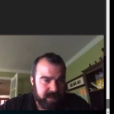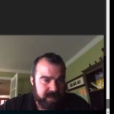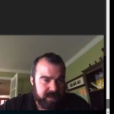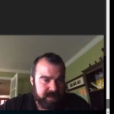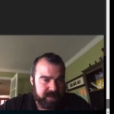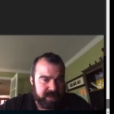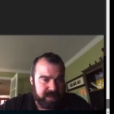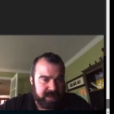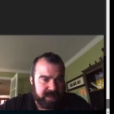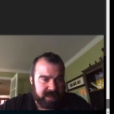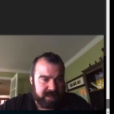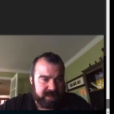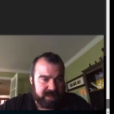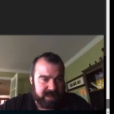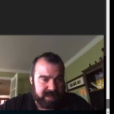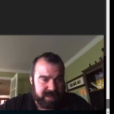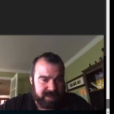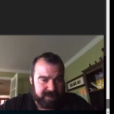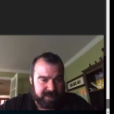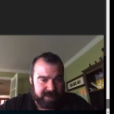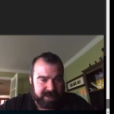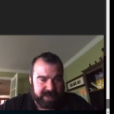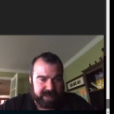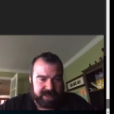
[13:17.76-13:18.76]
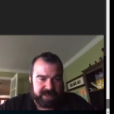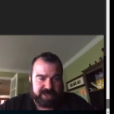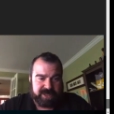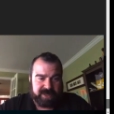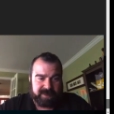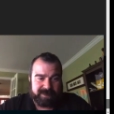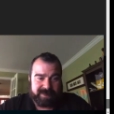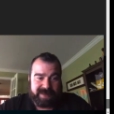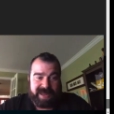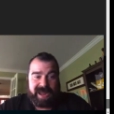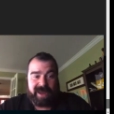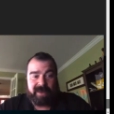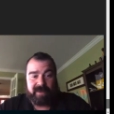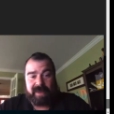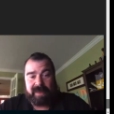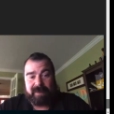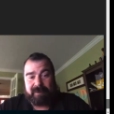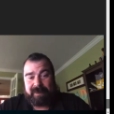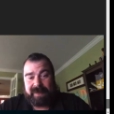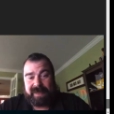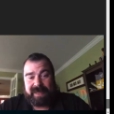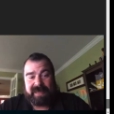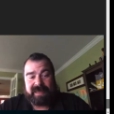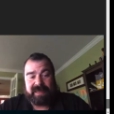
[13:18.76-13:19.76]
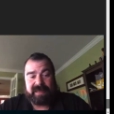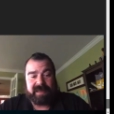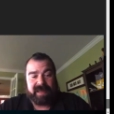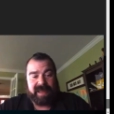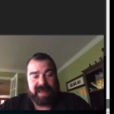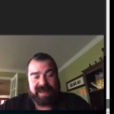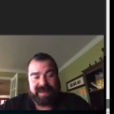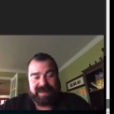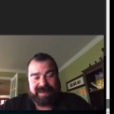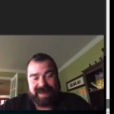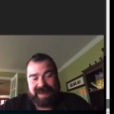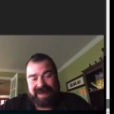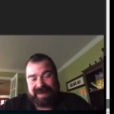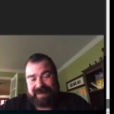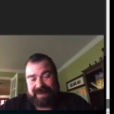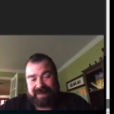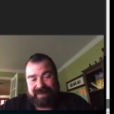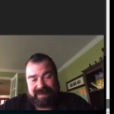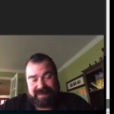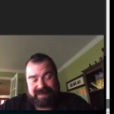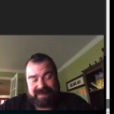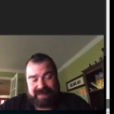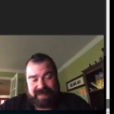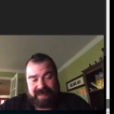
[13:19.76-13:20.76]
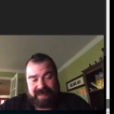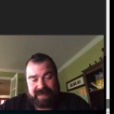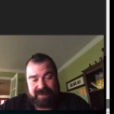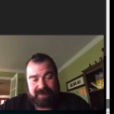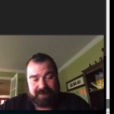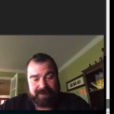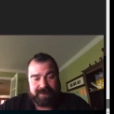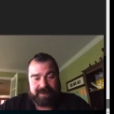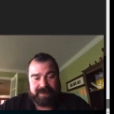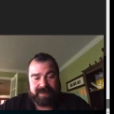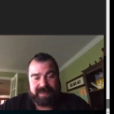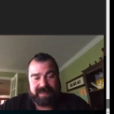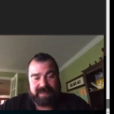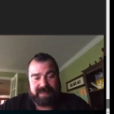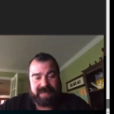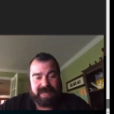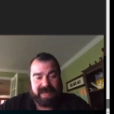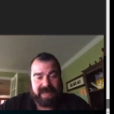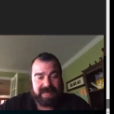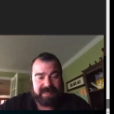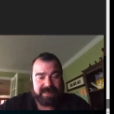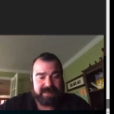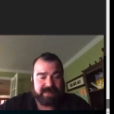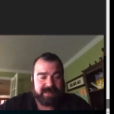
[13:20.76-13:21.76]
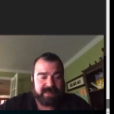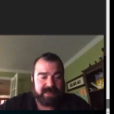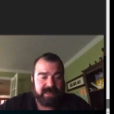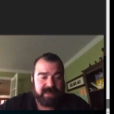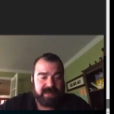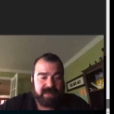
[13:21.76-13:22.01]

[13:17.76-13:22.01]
So nothing that really jumped out at me in any of this data really yet.